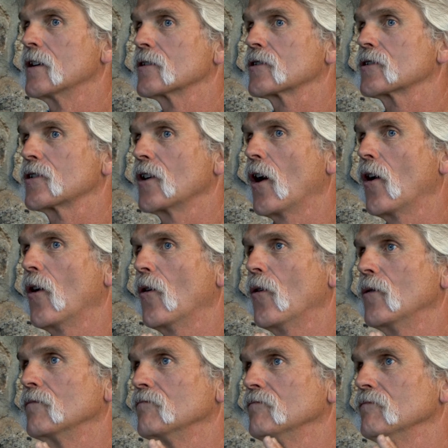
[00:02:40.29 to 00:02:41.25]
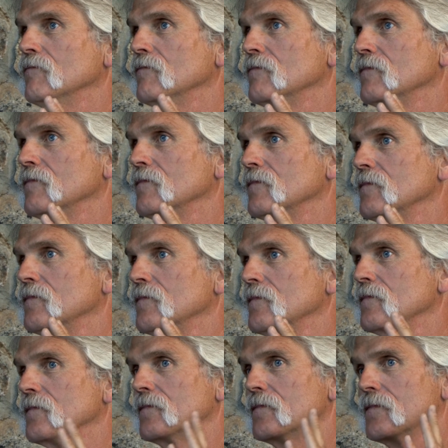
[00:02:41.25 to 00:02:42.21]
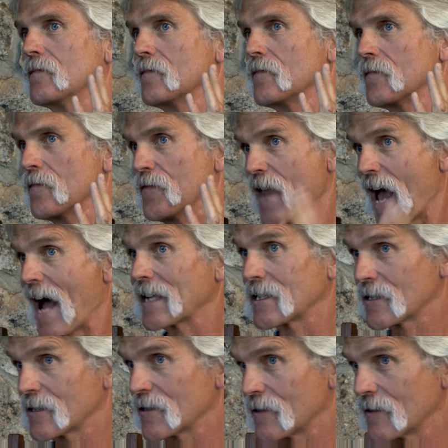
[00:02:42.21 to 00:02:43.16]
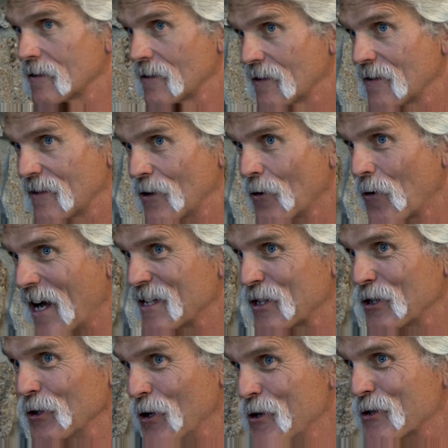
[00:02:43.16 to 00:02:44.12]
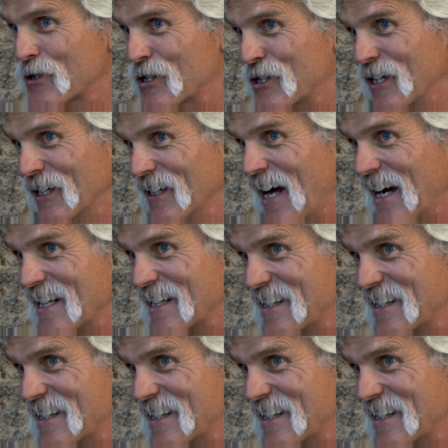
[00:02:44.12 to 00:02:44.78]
So that's the resolution, I